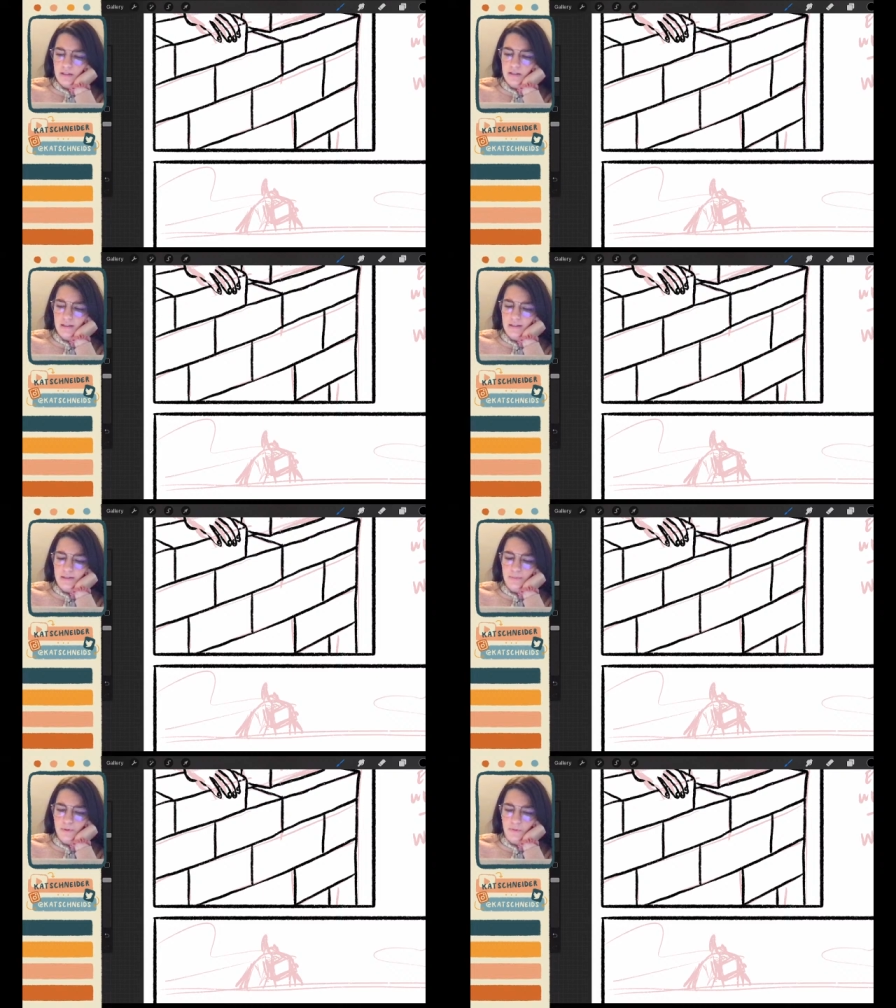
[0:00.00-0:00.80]
think
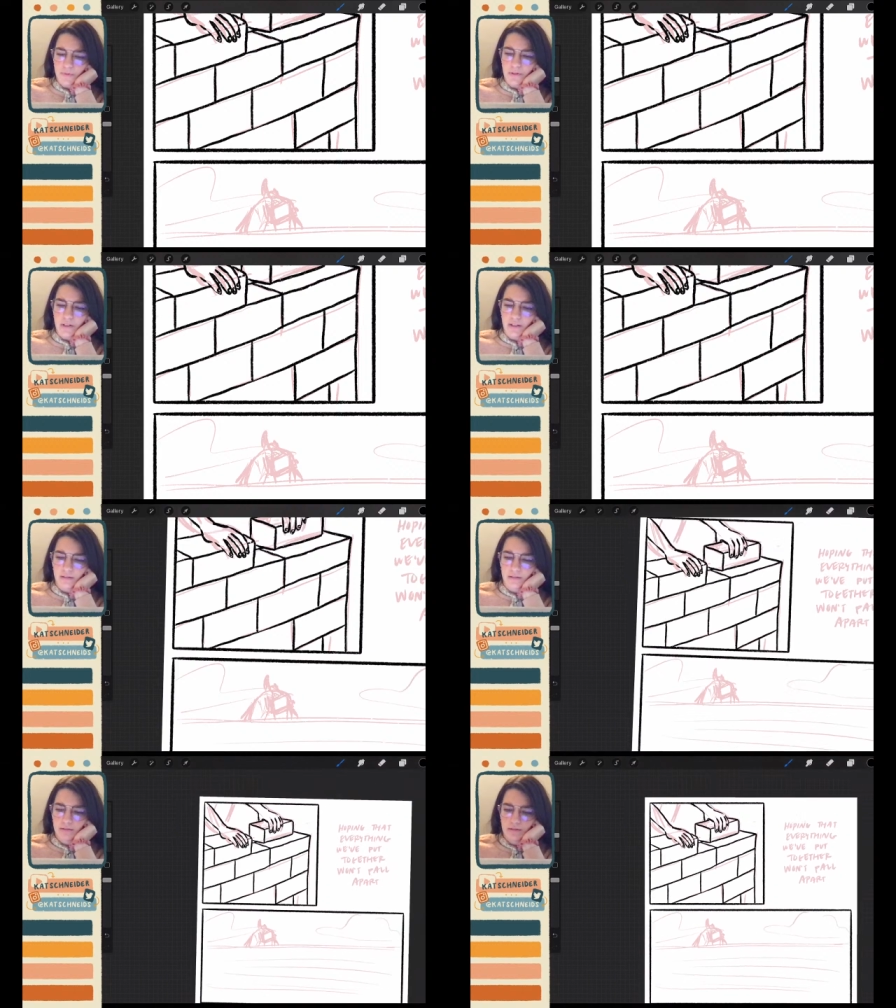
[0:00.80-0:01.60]
it's a beautiful
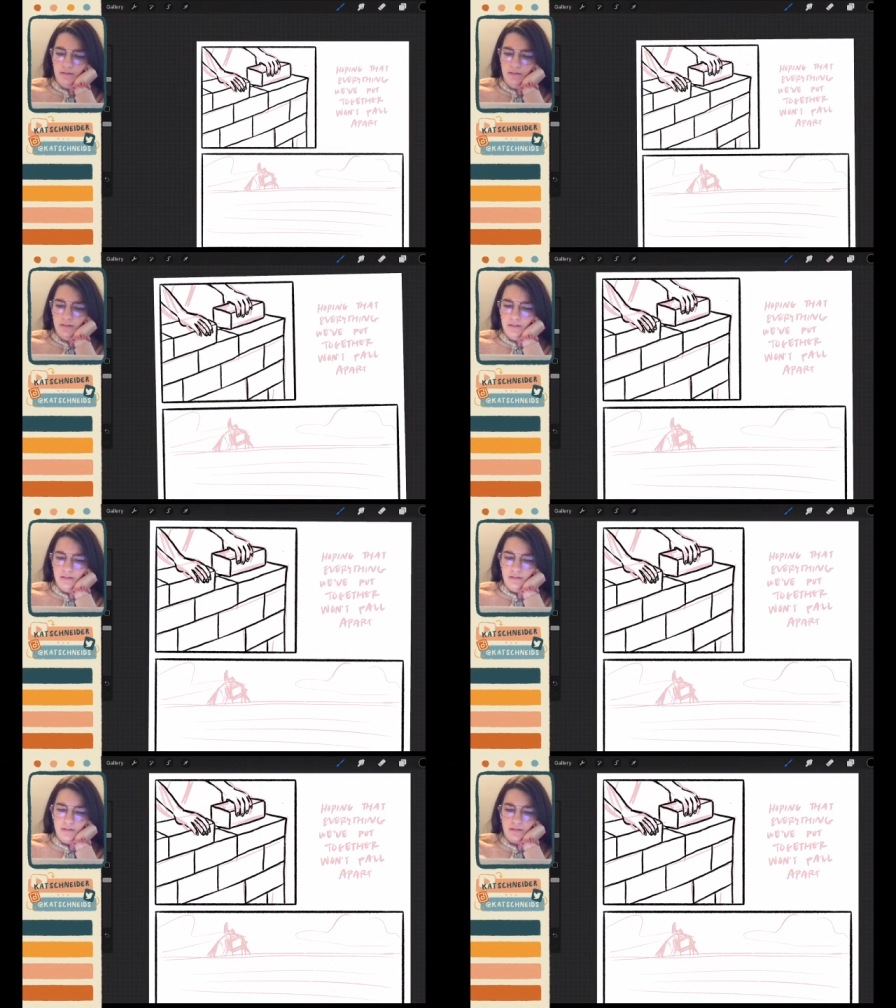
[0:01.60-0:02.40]
thing,
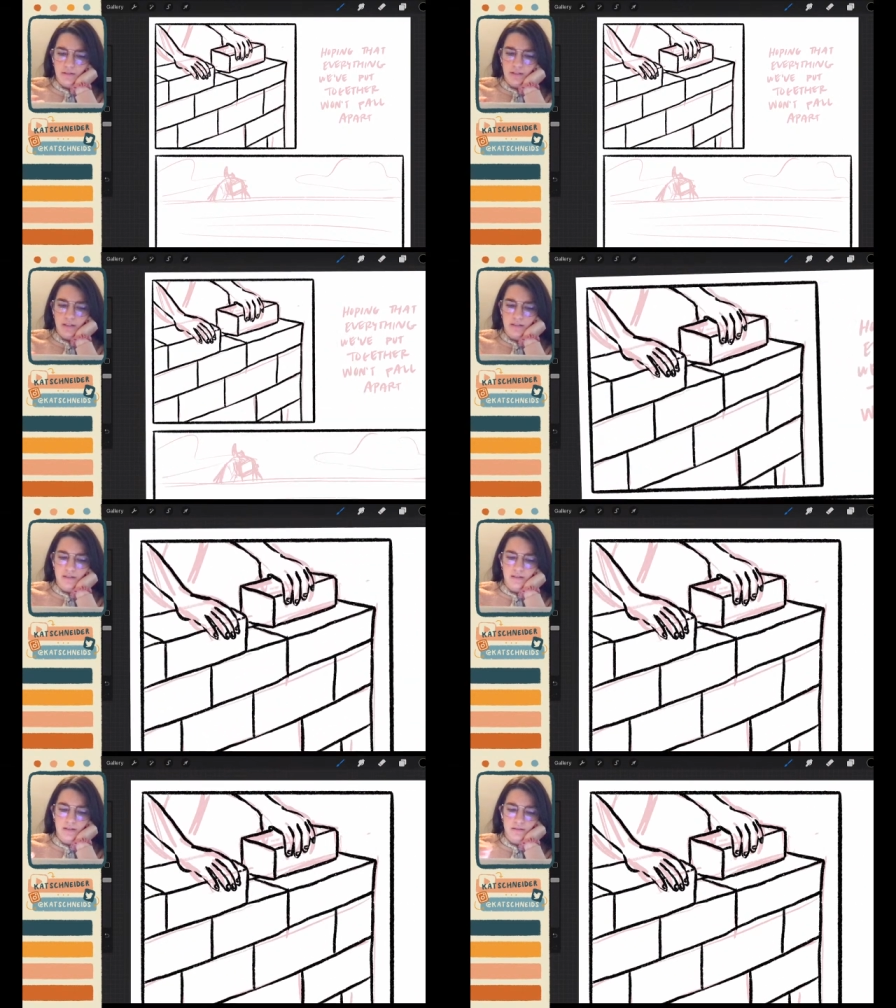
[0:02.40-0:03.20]

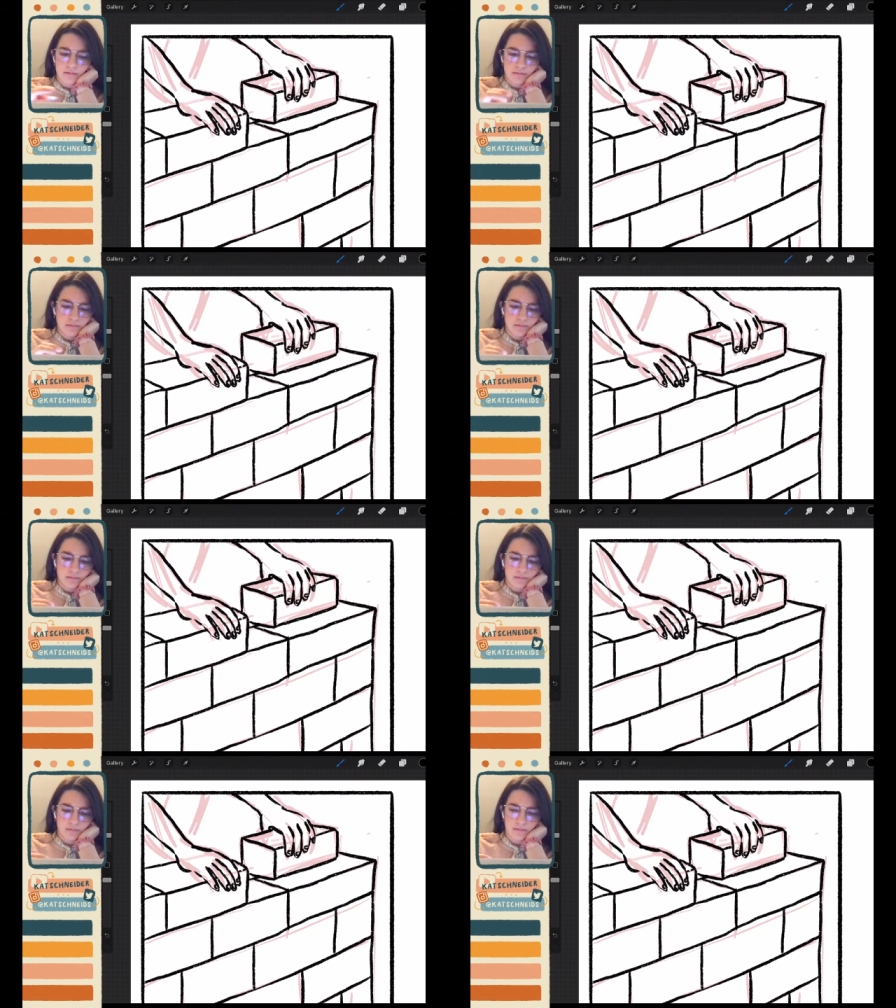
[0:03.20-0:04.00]
and it's
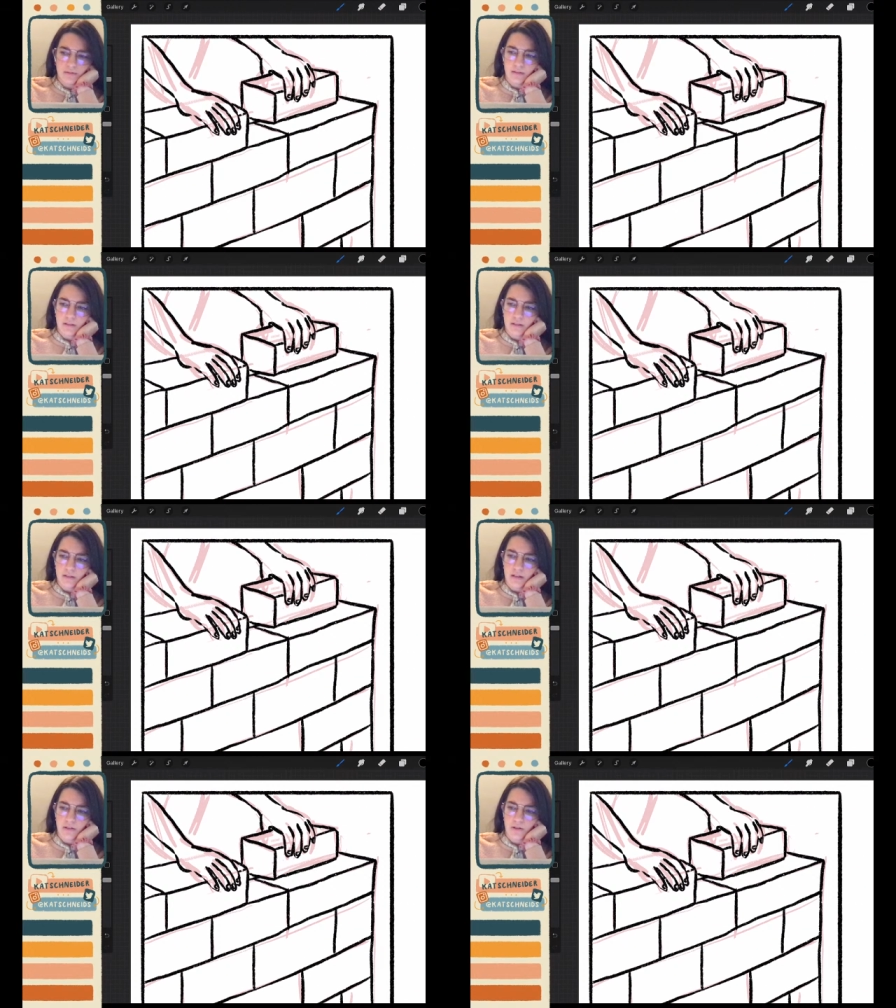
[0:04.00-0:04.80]

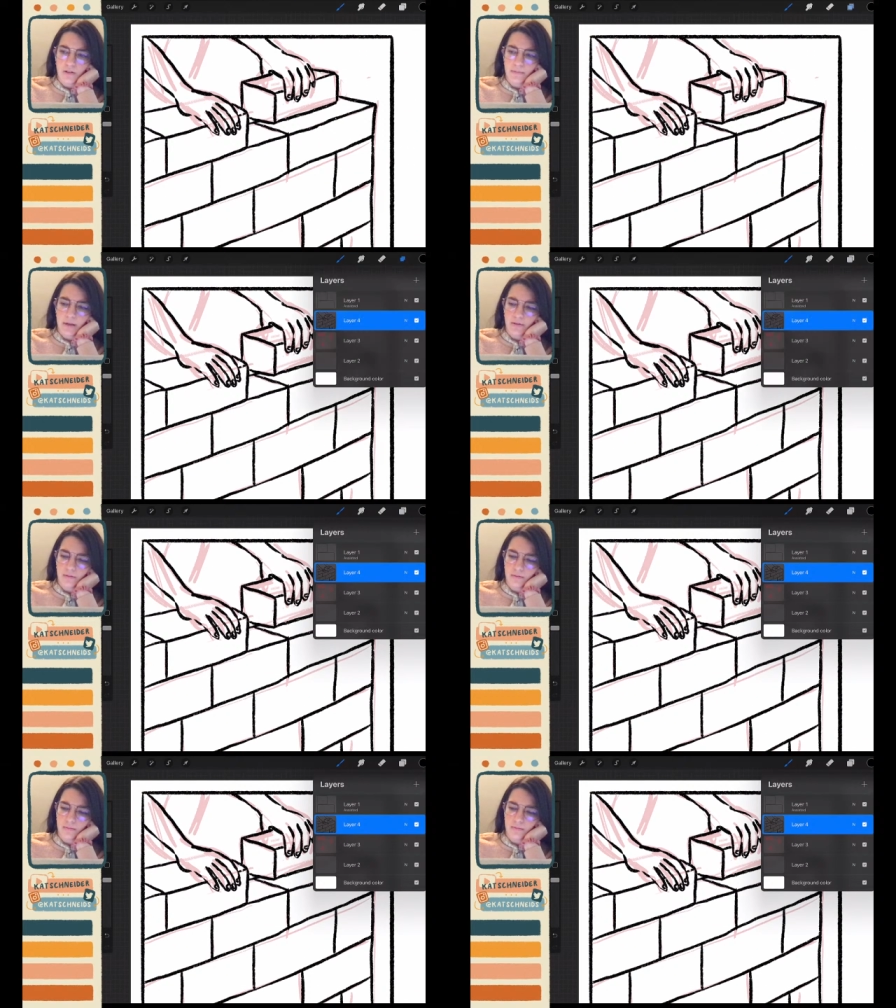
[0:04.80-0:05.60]
not talked about